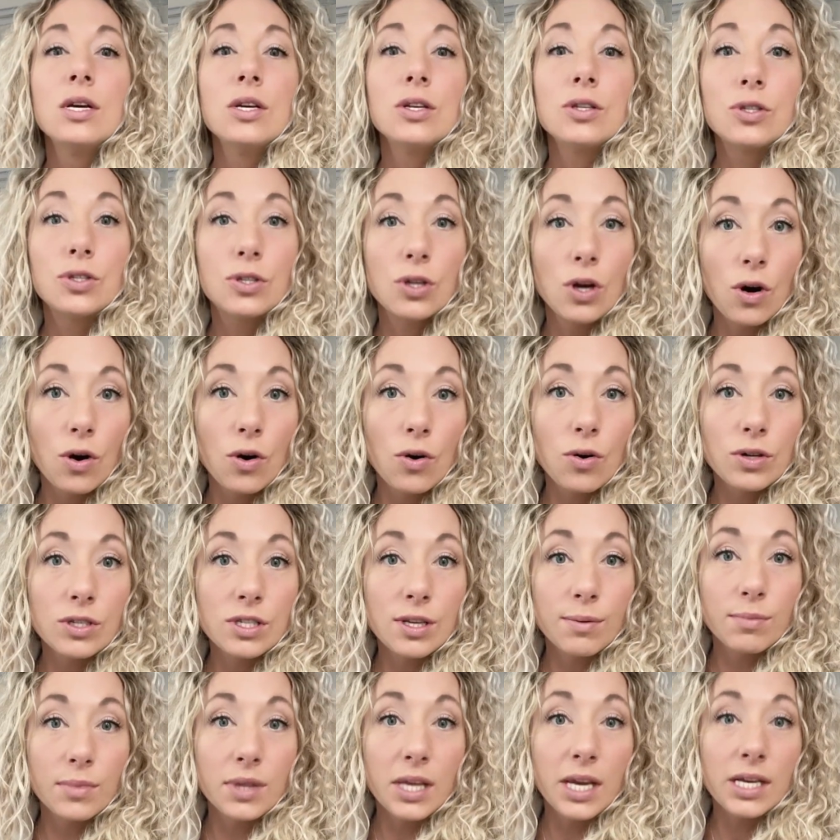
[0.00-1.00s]
So
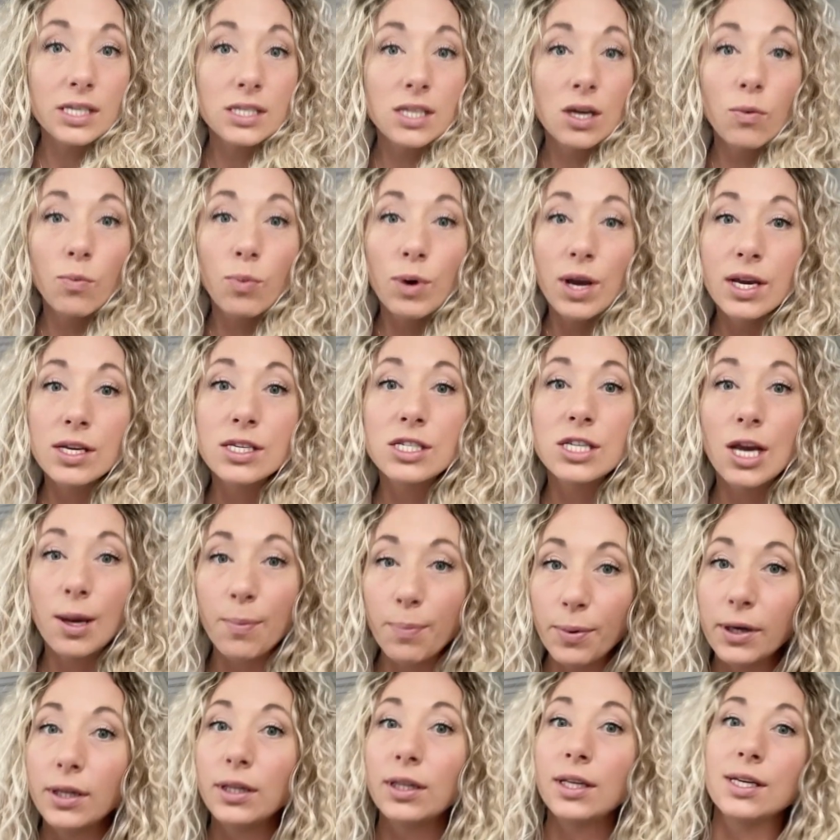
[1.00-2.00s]
some things that we
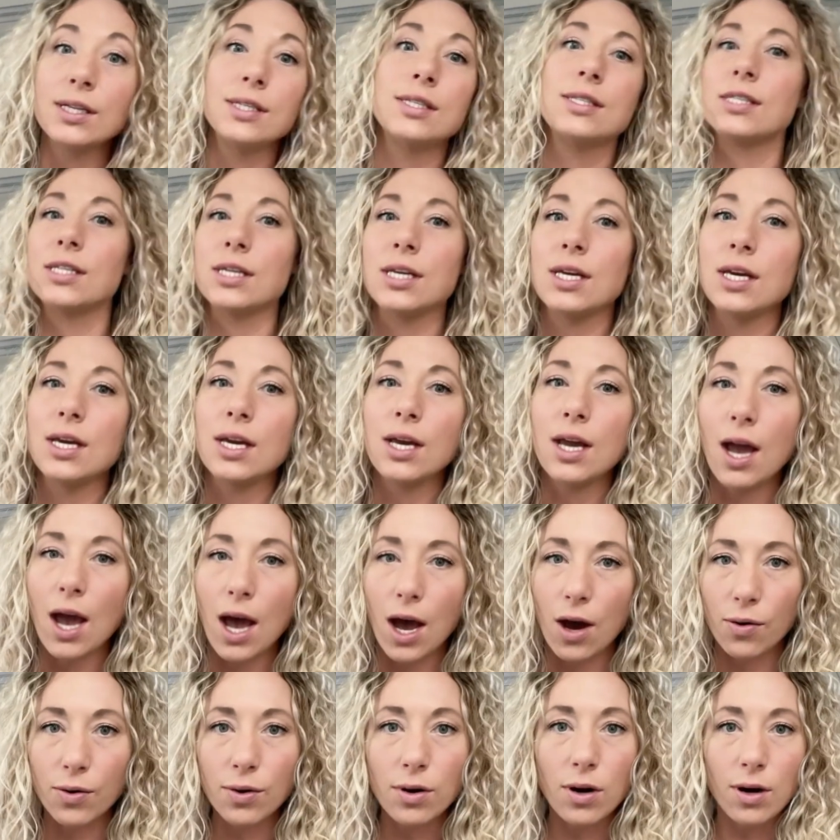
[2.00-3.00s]
typically see
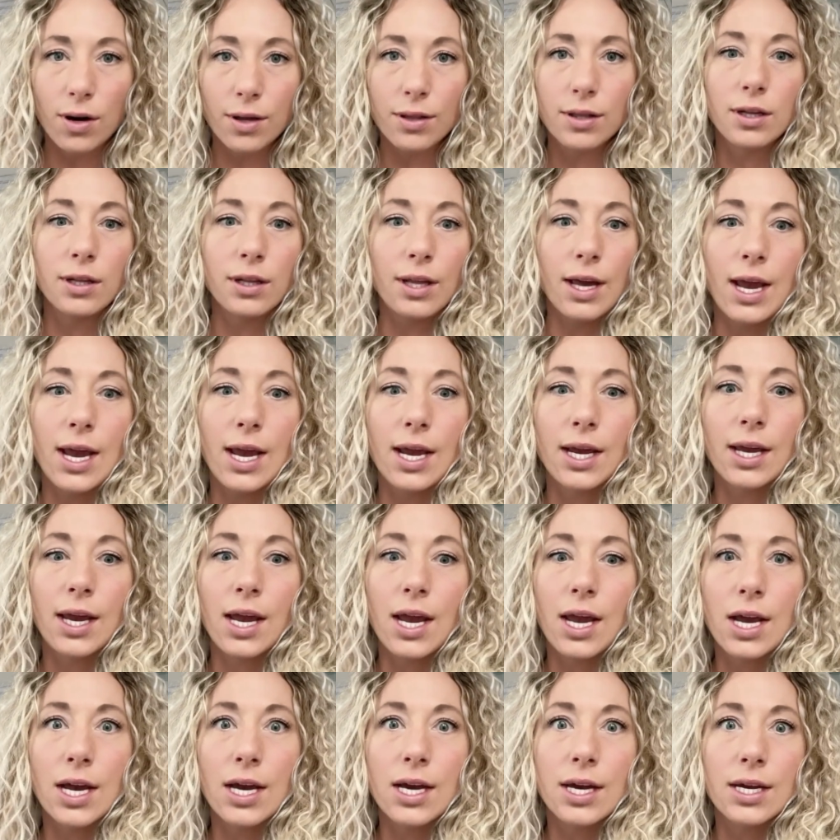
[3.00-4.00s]
out on the lake
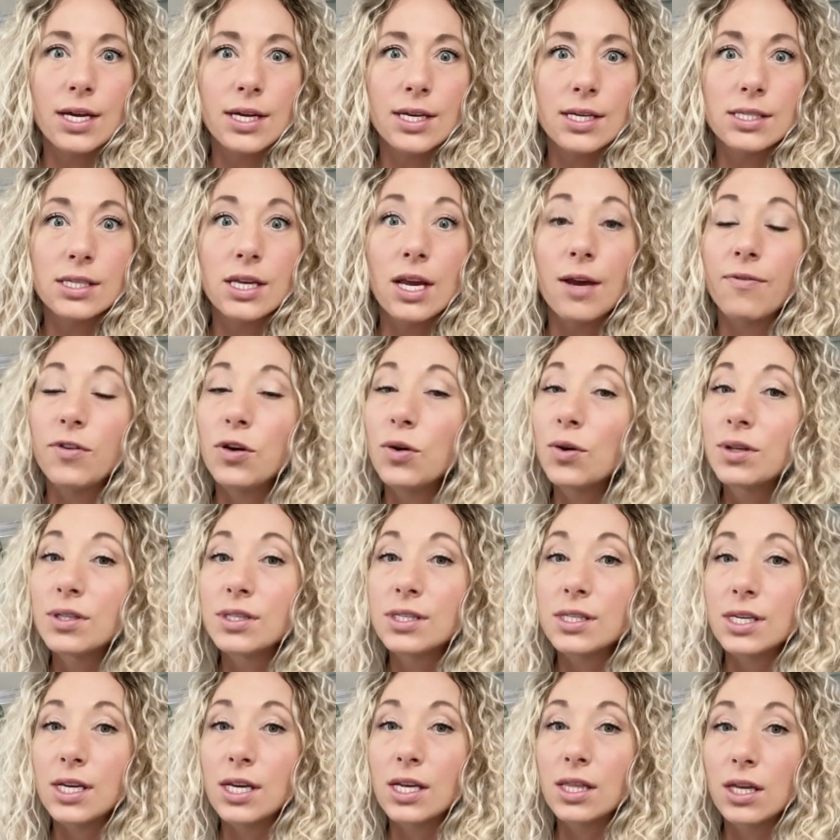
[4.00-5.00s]
is if you can
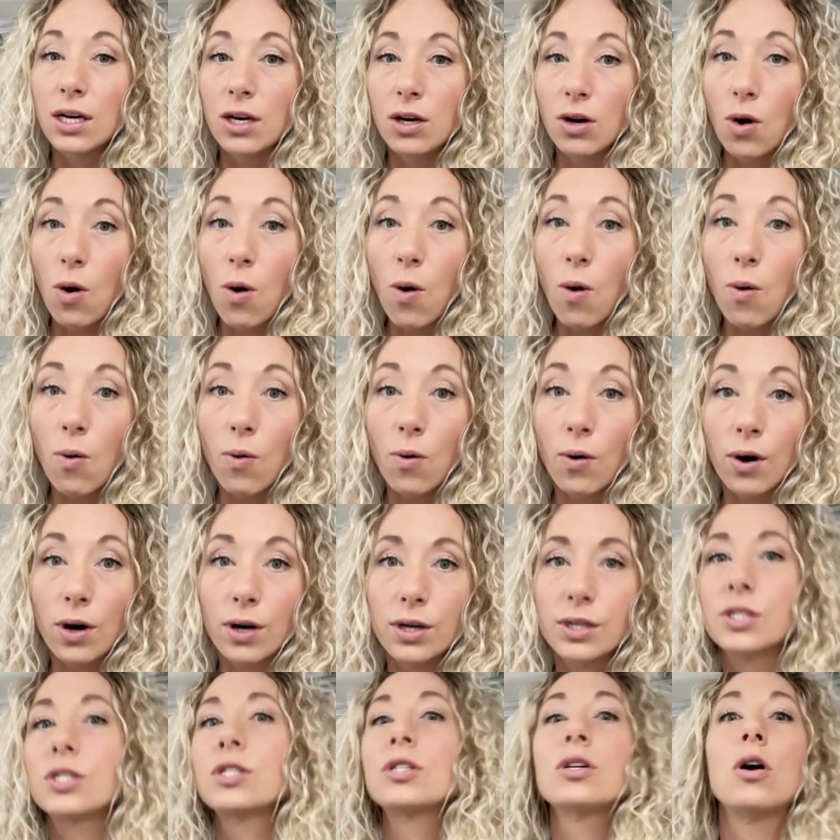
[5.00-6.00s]
see the
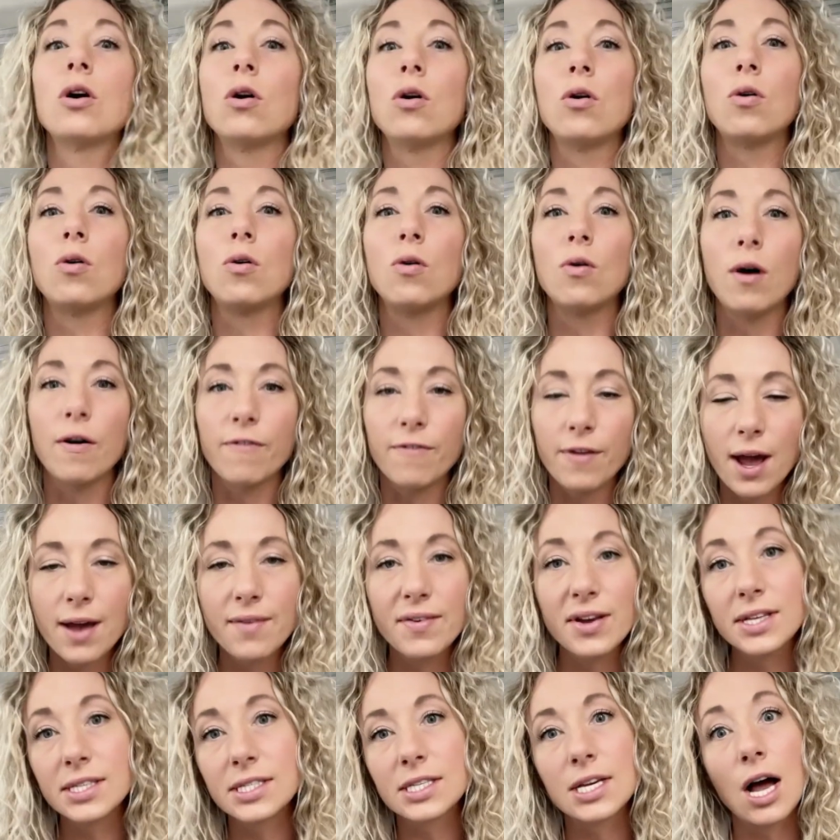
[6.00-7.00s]
core. So a
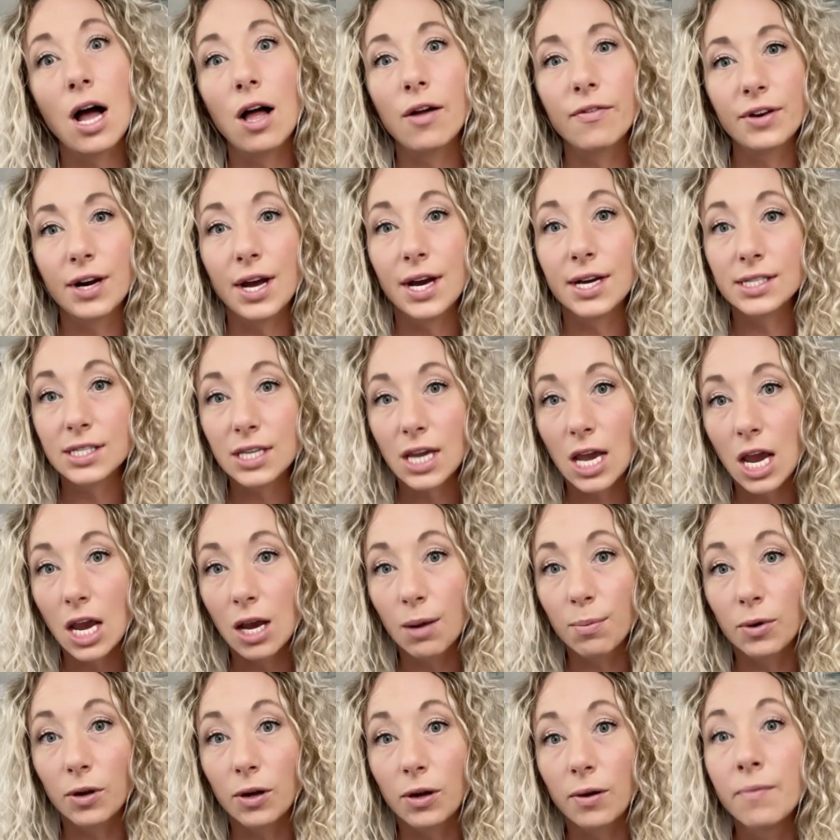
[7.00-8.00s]
5/8 galvanized
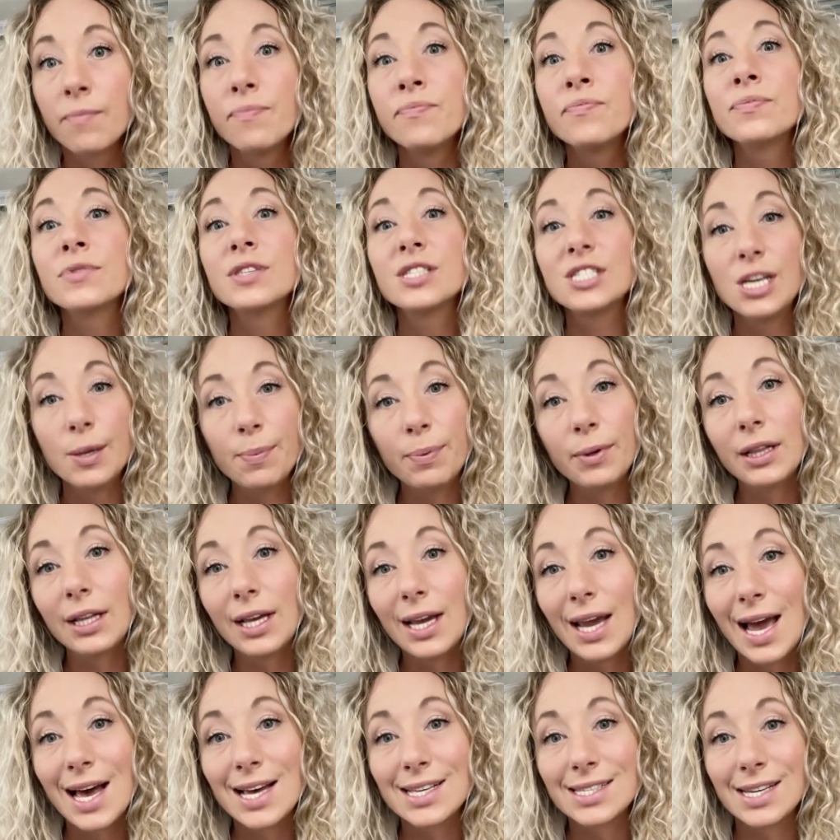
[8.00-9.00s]
cable typically
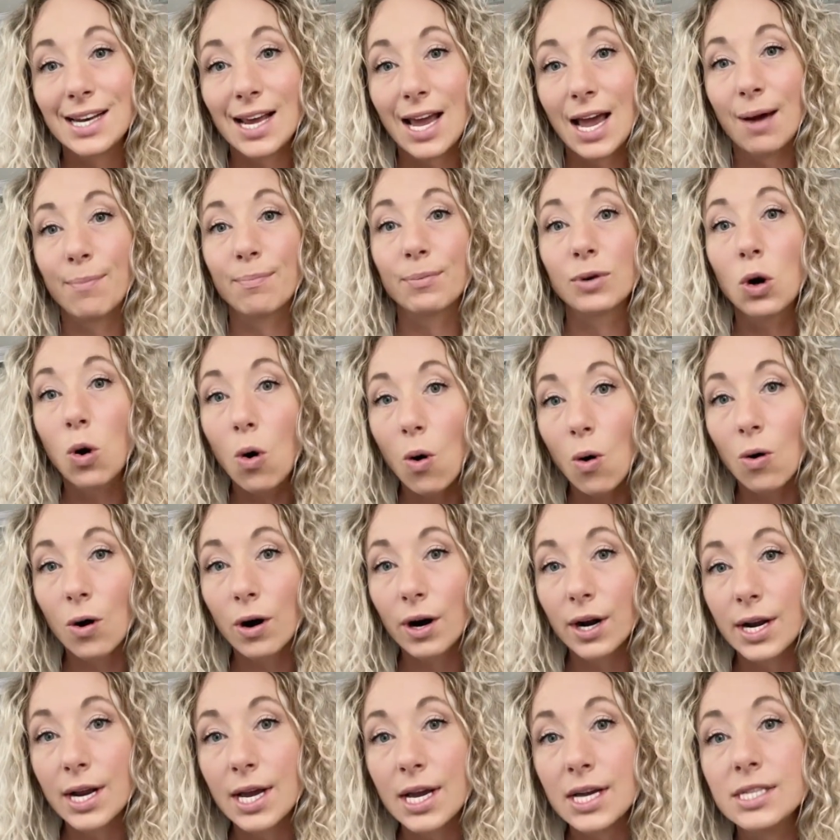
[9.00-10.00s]
has a hemp core
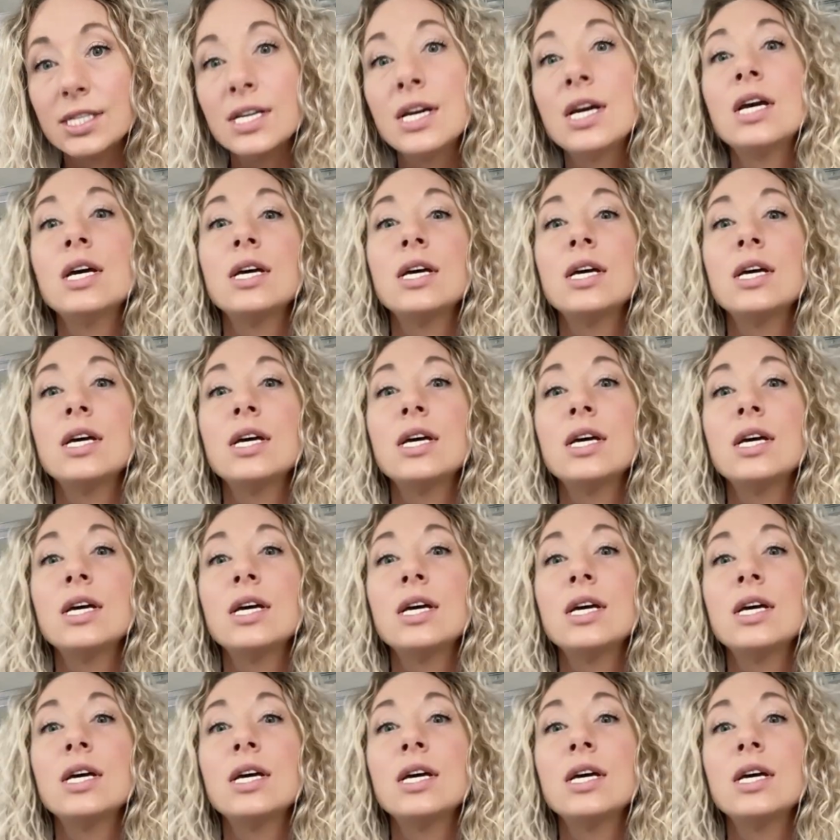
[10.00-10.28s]
in it.